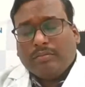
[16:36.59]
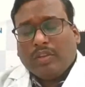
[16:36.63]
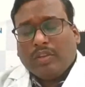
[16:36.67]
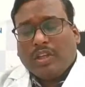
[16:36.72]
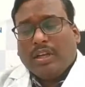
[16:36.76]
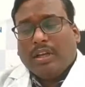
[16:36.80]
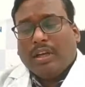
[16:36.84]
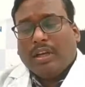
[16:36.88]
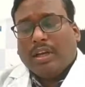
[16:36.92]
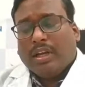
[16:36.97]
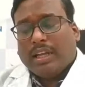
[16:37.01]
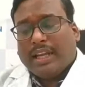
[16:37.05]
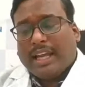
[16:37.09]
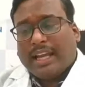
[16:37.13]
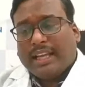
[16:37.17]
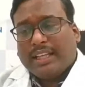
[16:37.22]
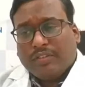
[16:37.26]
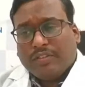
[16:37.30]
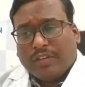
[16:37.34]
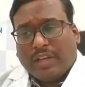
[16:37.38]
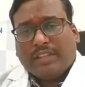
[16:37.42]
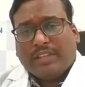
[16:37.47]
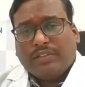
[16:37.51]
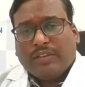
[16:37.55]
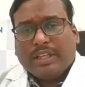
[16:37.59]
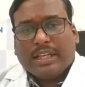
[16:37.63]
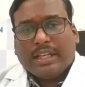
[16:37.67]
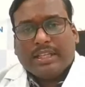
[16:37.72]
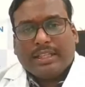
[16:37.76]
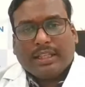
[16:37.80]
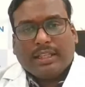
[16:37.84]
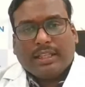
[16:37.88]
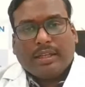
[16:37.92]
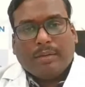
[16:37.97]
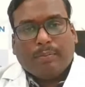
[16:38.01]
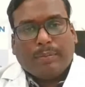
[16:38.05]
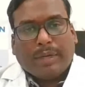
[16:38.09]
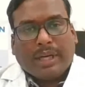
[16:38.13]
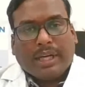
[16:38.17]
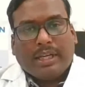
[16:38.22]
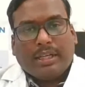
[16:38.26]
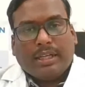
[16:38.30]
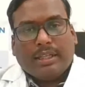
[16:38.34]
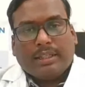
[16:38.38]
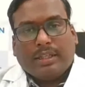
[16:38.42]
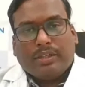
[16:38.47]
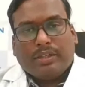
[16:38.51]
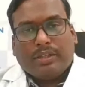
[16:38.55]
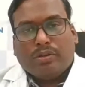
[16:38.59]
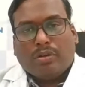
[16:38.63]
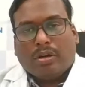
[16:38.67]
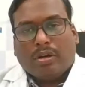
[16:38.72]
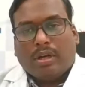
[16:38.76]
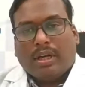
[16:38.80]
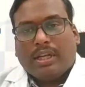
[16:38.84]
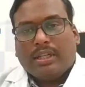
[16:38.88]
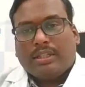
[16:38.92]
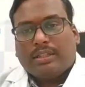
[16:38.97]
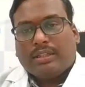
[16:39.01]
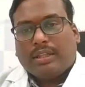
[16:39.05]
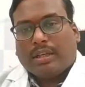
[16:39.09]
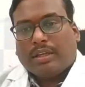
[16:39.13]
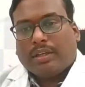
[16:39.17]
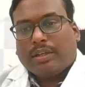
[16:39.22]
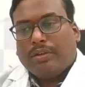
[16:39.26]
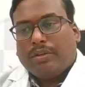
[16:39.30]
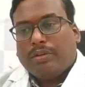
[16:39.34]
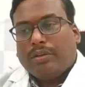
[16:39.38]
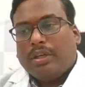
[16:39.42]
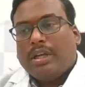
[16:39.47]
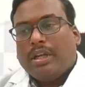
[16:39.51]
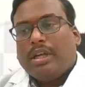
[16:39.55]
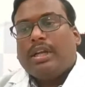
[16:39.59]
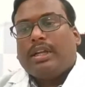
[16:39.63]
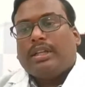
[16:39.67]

as we can say that brain is a neuronal circuit.